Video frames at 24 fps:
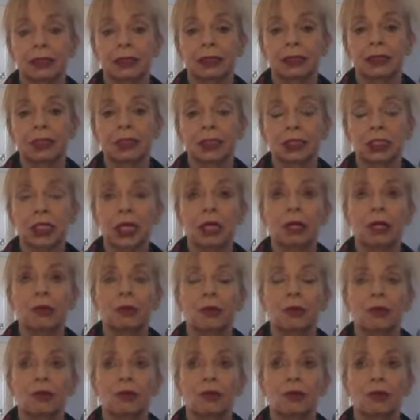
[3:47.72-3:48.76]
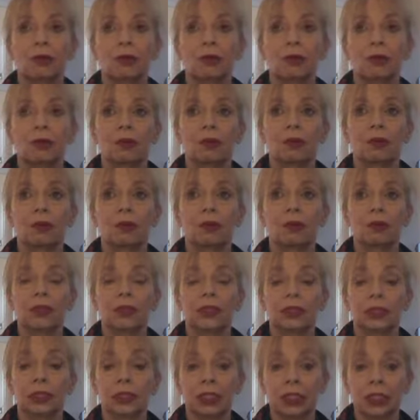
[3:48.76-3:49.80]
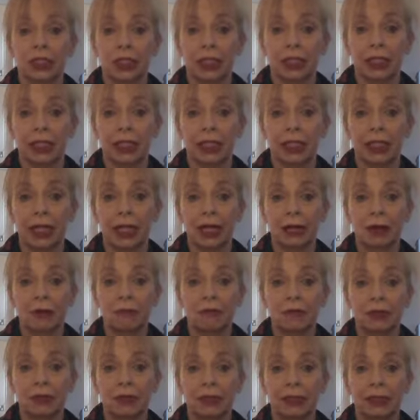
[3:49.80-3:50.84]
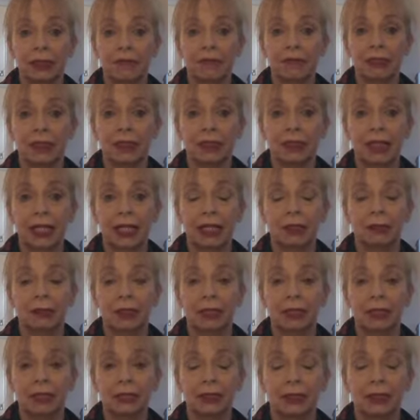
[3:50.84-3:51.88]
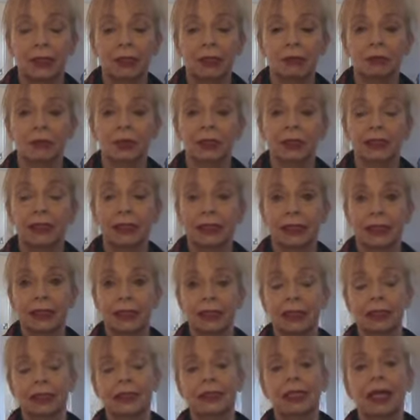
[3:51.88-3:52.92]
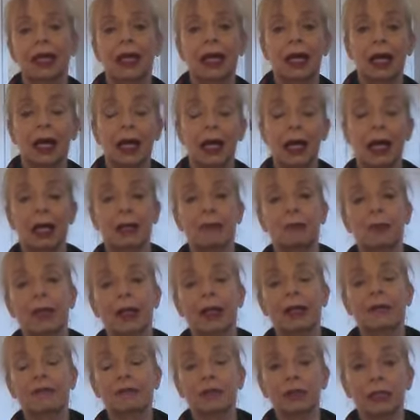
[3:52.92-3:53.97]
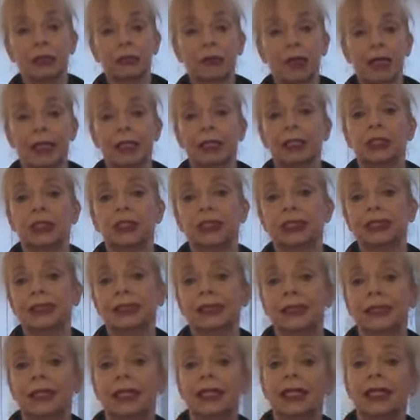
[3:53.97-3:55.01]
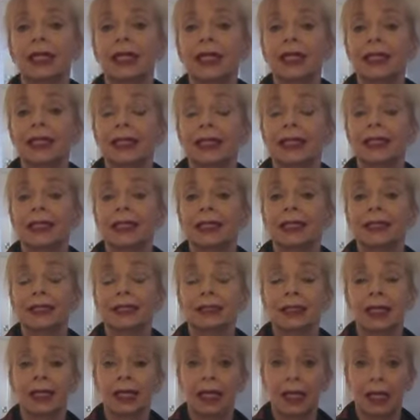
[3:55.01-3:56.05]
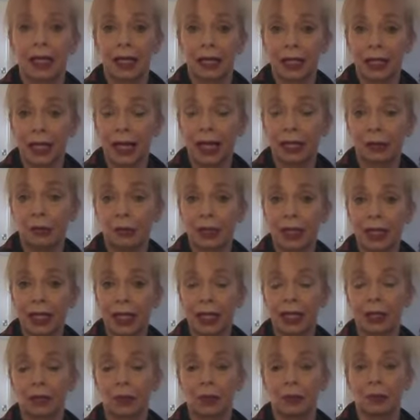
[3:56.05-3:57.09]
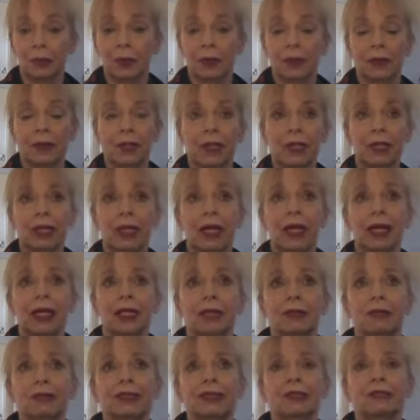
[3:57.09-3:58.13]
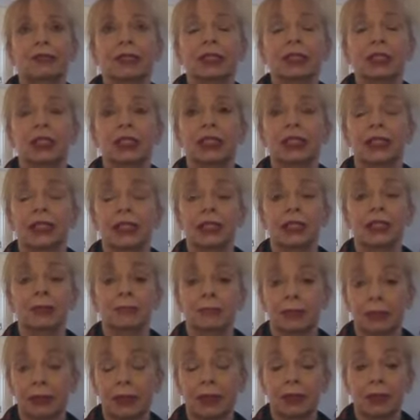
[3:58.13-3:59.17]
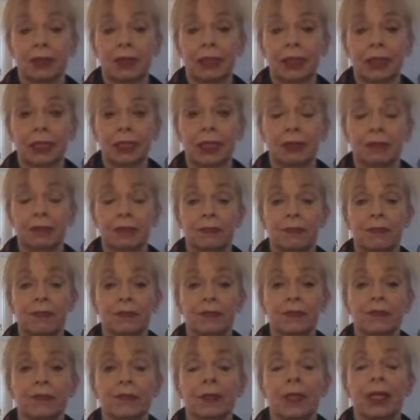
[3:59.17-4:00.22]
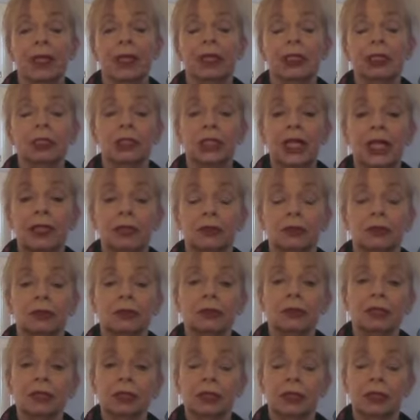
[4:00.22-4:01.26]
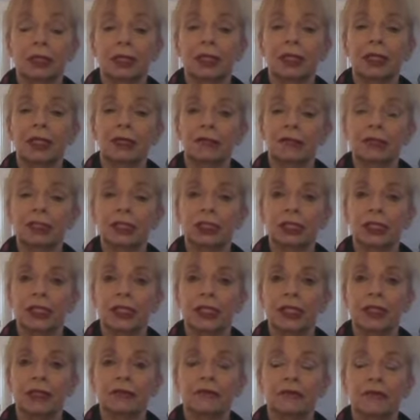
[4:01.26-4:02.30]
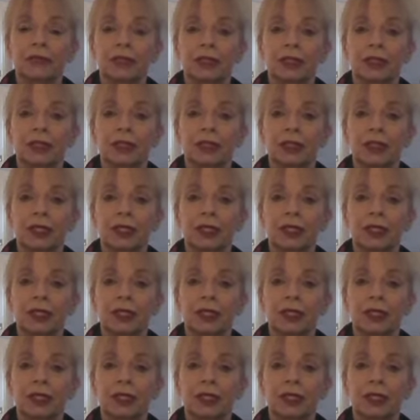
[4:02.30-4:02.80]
to show the journey that Alfie was having to take with his terrible disease, how brave and courageous he is, and how we cope. And it was originally, the channel, originally for